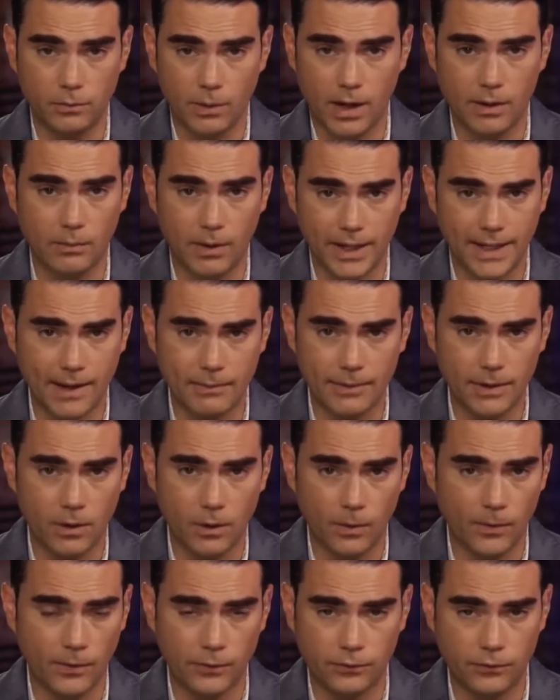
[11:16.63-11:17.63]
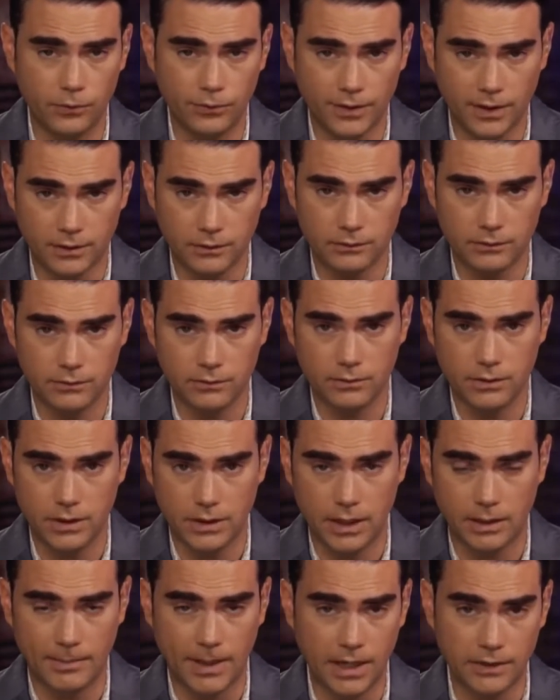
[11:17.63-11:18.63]
Why can't we hold those two things
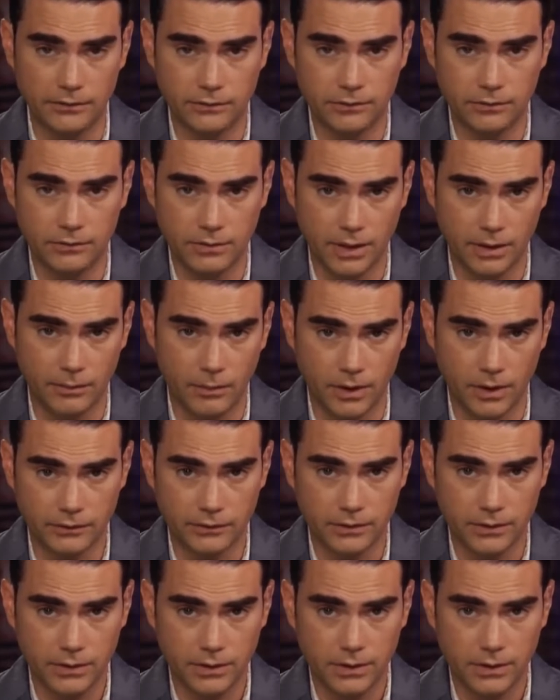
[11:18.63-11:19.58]
in our minds at once?